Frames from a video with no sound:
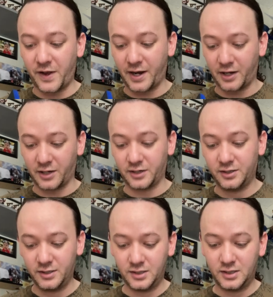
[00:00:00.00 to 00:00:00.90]
there
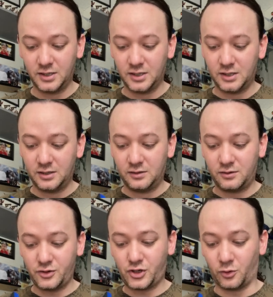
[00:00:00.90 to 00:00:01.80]

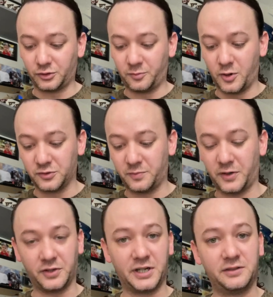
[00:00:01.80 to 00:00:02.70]
shoulder
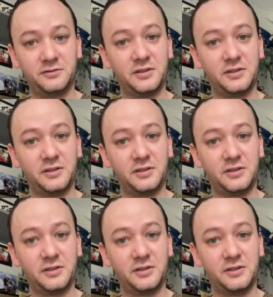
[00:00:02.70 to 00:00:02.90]
posability.